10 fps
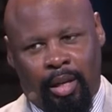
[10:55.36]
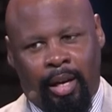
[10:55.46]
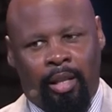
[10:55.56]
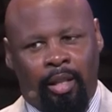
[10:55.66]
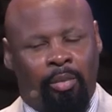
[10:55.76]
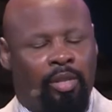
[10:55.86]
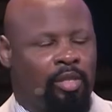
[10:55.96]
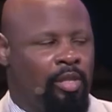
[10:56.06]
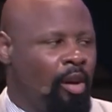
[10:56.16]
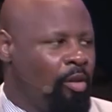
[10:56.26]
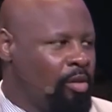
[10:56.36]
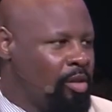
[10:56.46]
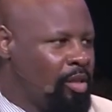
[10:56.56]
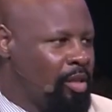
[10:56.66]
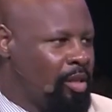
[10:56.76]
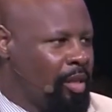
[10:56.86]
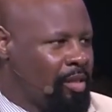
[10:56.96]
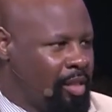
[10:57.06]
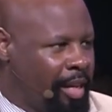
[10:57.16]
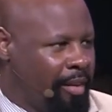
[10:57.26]
And the results of
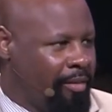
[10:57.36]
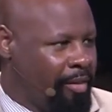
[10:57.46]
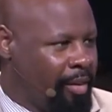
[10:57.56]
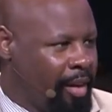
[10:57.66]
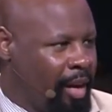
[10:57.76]
slavery